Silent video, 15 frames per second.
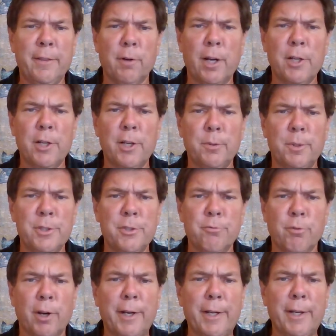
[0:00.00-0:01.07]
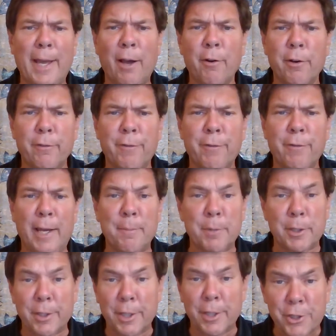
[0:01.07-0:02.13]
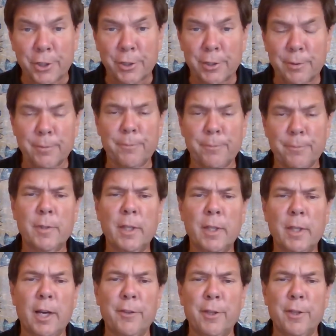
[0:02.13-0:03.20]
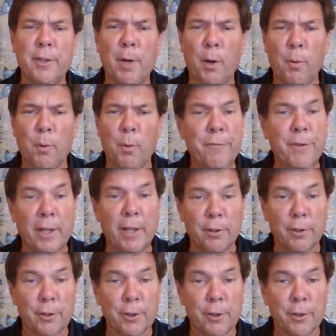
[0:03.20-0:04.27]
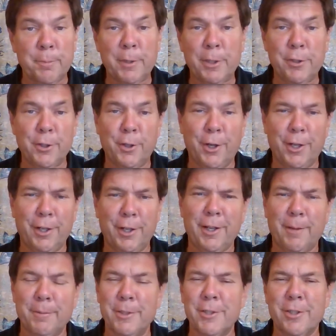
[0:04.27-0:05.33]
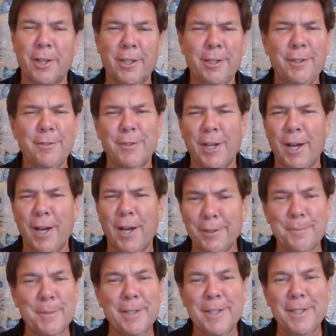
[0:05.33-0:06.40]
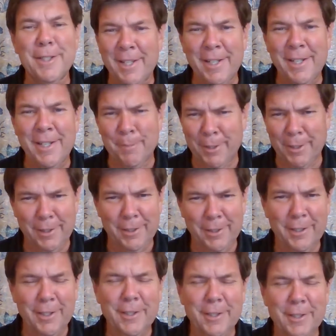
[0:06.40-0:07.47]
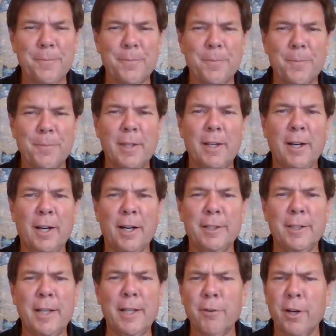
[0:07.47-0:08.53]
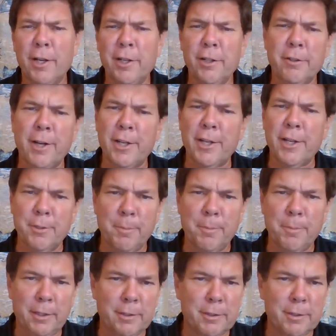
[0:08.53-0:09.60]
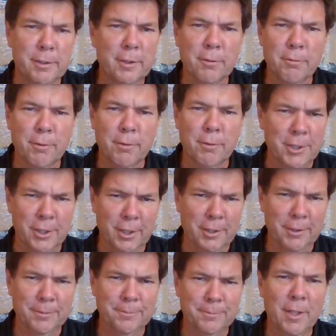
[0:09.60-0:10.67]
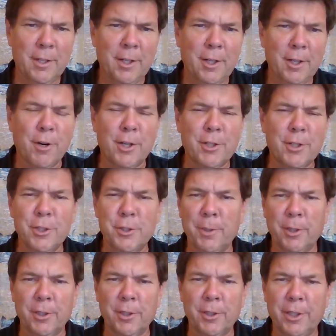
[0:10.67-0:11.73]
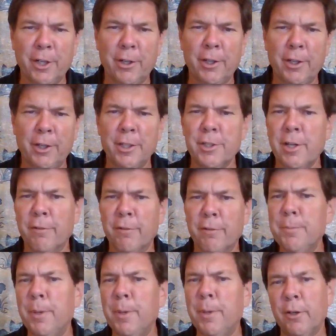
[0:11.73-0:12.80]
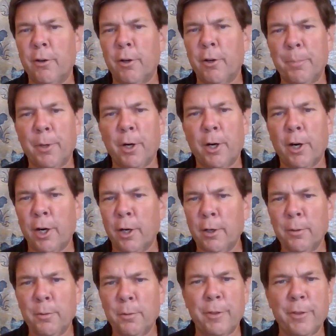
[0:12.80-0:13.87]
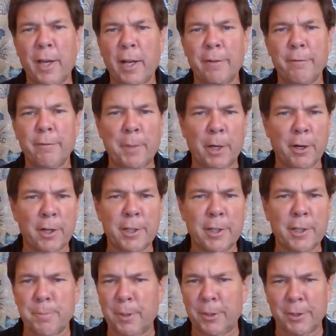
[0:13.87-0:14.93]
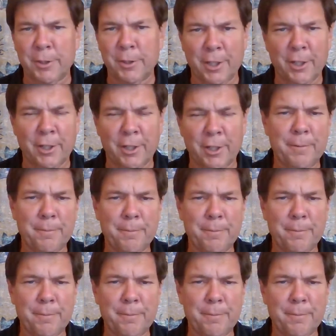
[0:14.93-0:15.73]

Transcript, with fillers: Russia was running out of ammunition. I think my wife had alerted me to it, and I'm just like, you've got to be kidding me. Uh, never underestimate Russia. Russia's military is every bit on par with that of America's military.